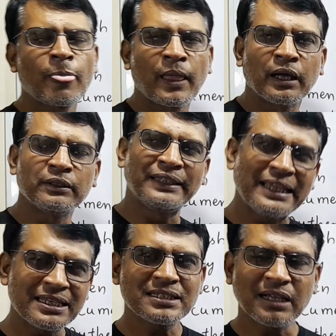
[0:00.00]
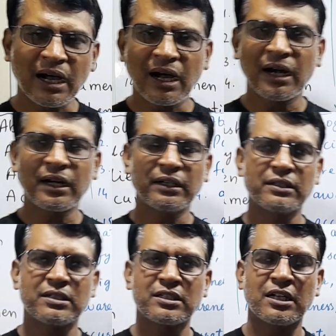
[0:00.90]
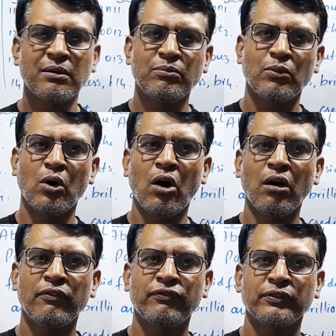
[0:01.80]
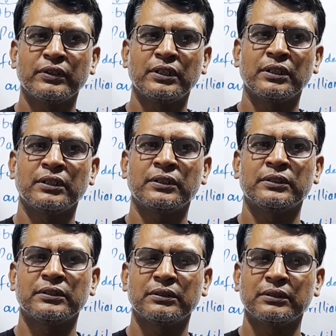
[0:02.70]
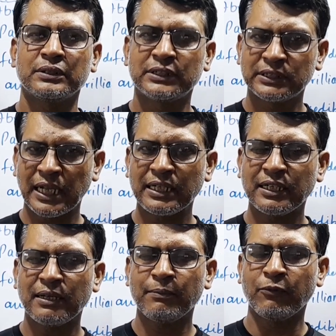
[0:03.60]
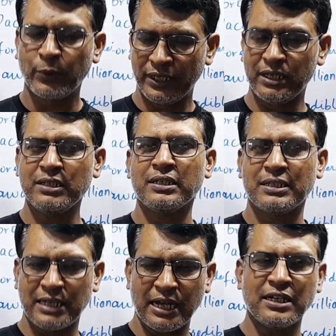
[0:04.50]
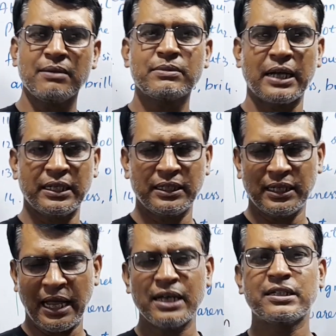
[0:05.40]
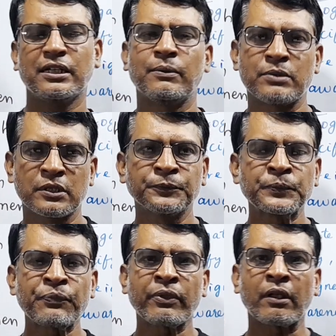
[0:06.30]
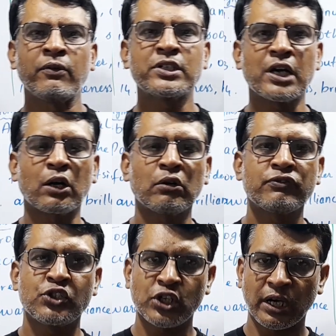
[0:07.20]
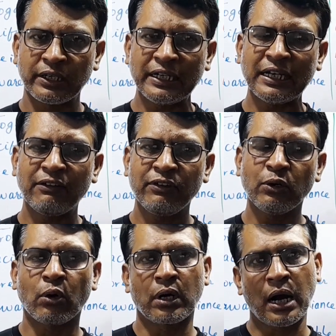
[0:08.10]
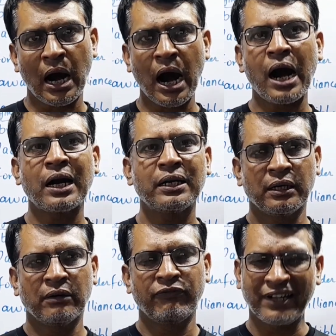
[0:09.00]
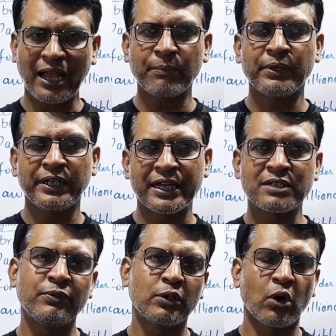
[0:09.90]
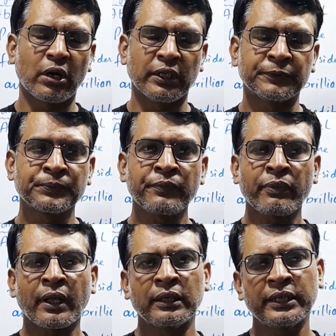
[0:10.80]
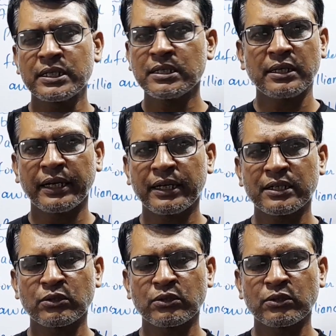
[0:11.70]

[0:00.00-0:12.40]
these are some of the synonym words, synonyms, and their antonyms, which are of GRE level or hard vocabulary, as we call it. This is, like I told